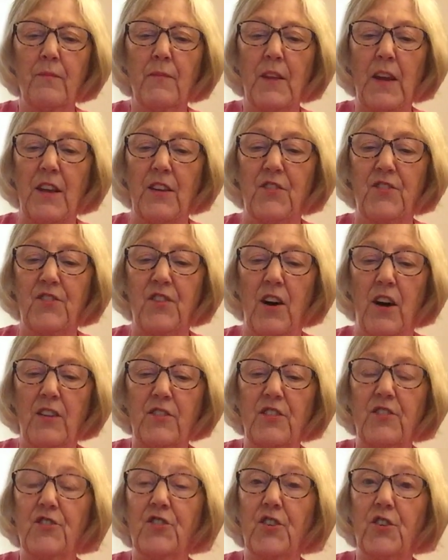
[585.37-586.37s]
He
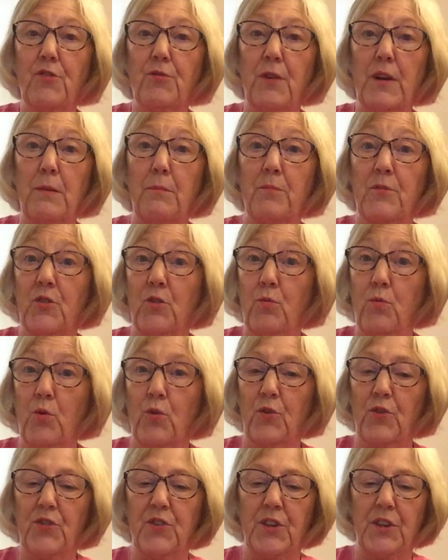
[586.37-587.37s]
started to creep
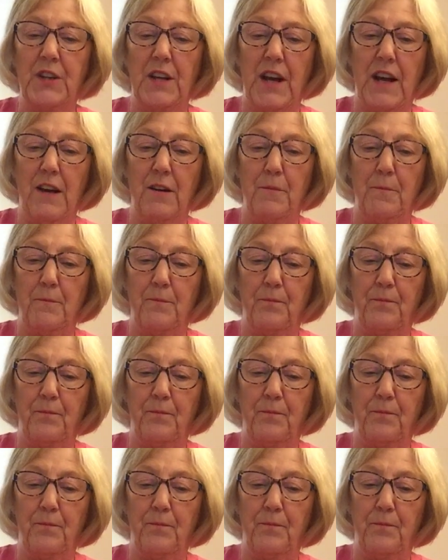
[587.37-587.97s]
towards the town.